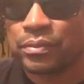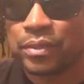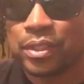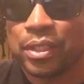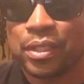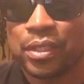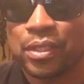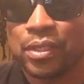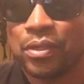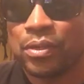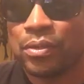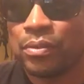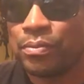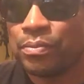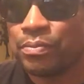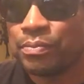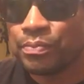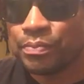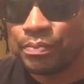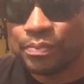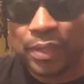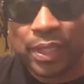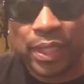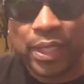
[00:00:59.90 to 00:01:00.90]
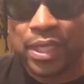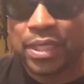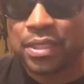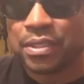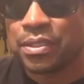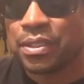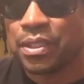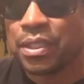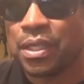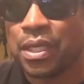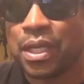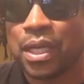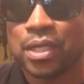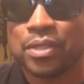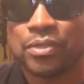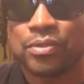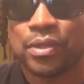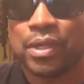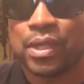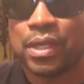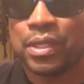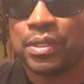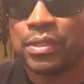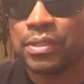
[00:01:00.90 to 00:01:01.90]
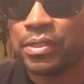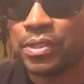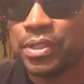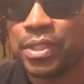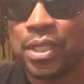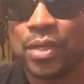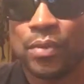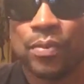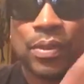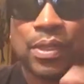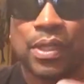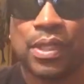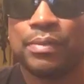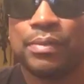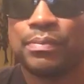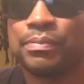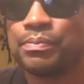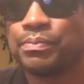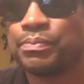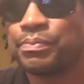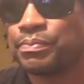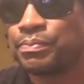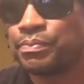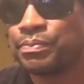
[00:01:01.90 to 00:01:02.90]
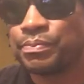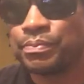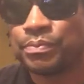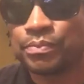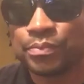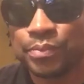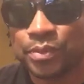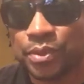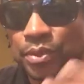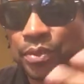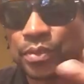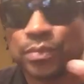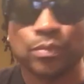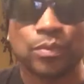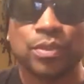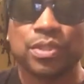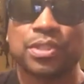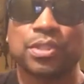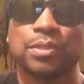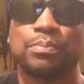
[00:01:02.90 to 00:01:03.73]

you know, like I said, Andrade did what he was